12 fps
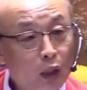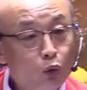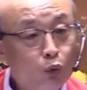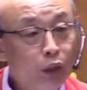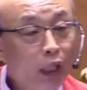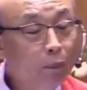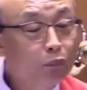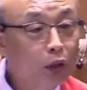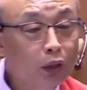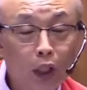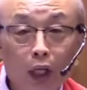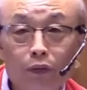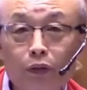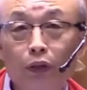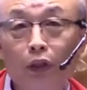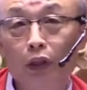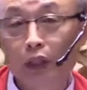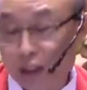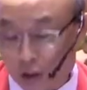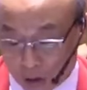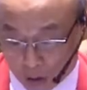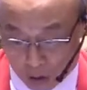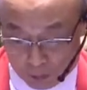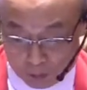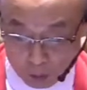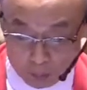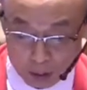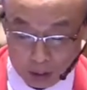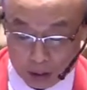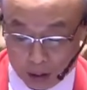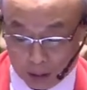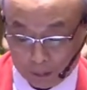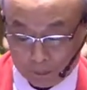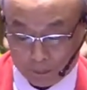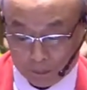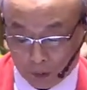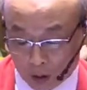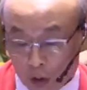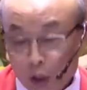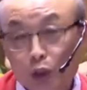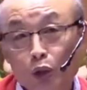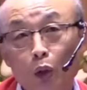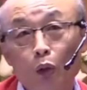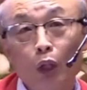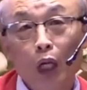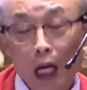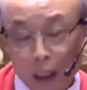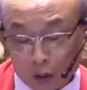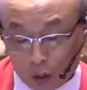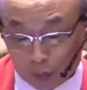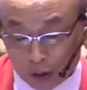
we have to learn the lessons from it here. So out of